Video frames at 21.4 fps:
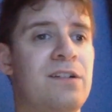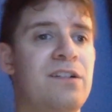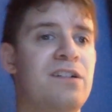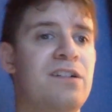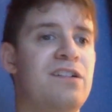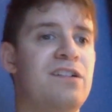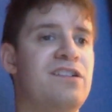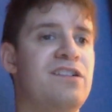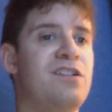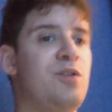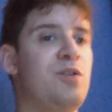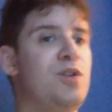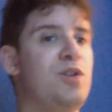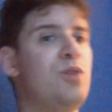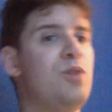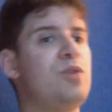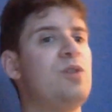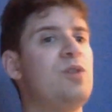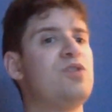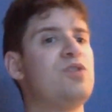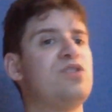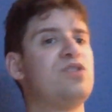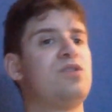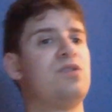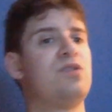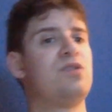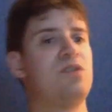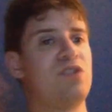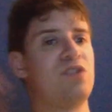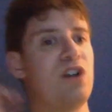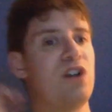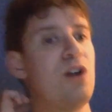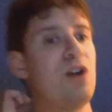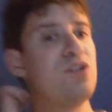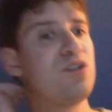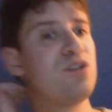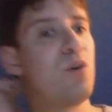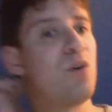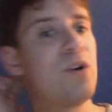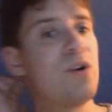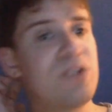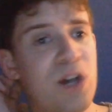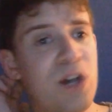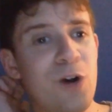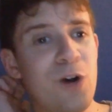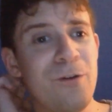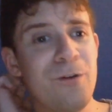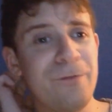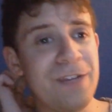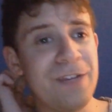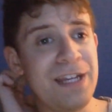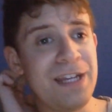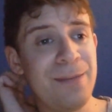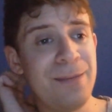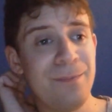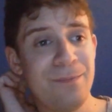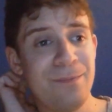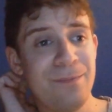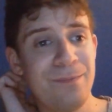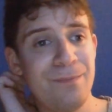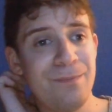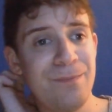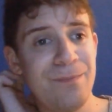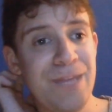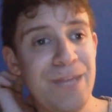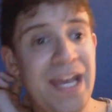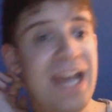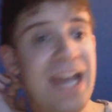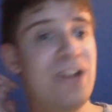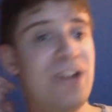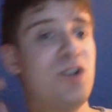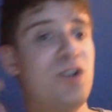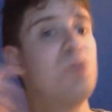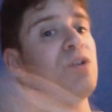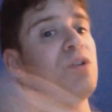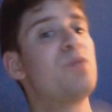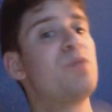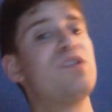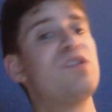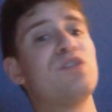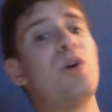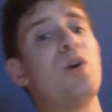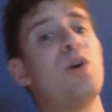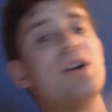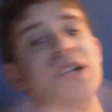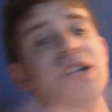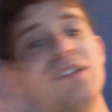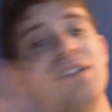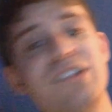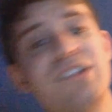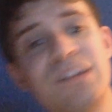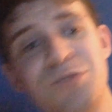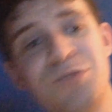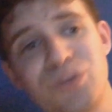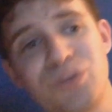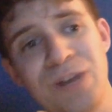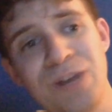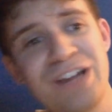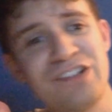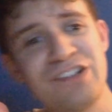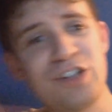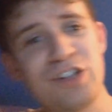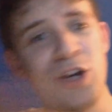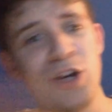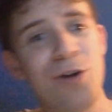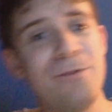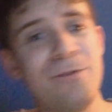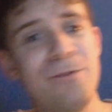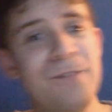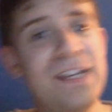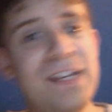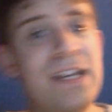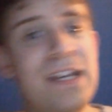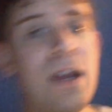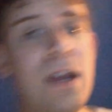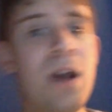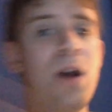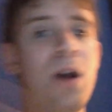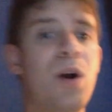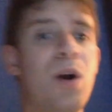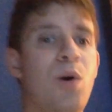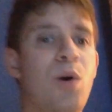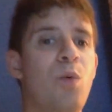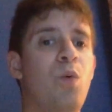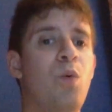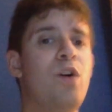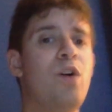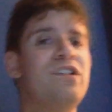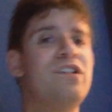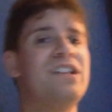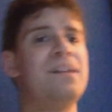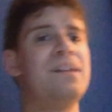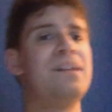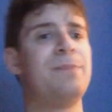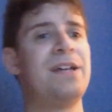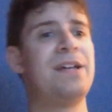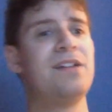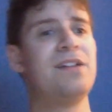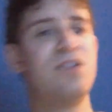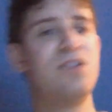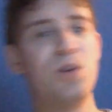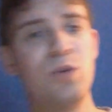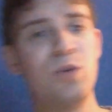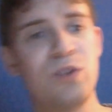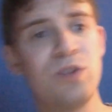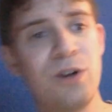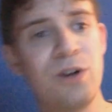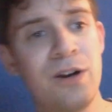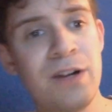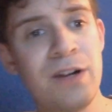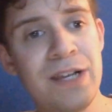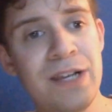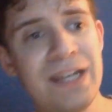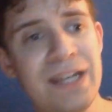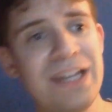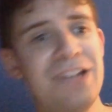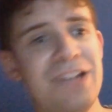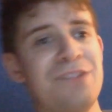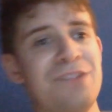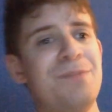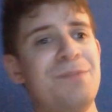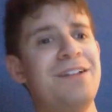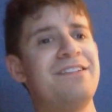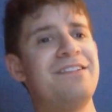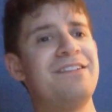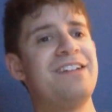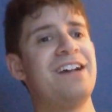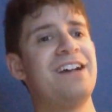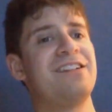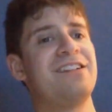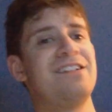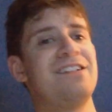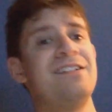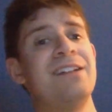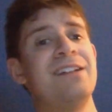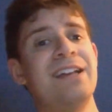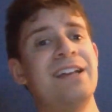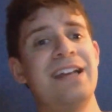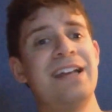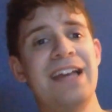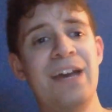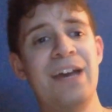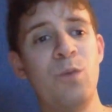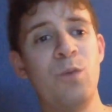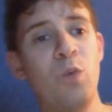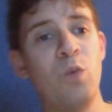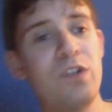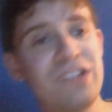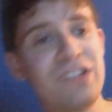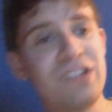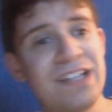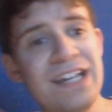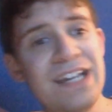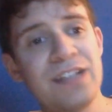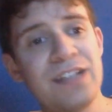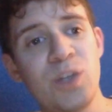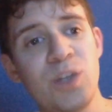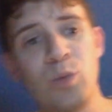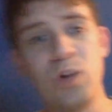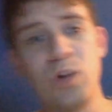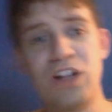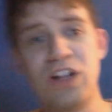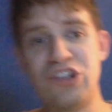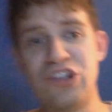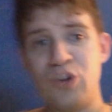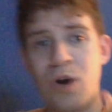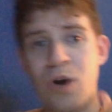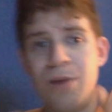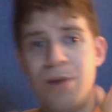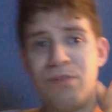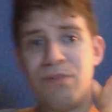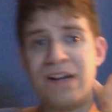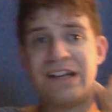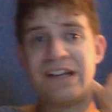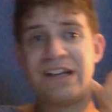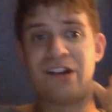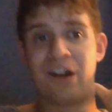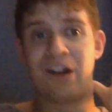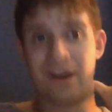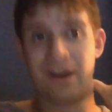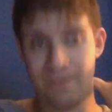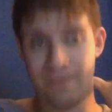So Gunther turned toward Kofi. And Gunther was talking some trash to Kofi. Woods ended up hitting Gunther in his midsection. And Woods connected with a jawbreaker.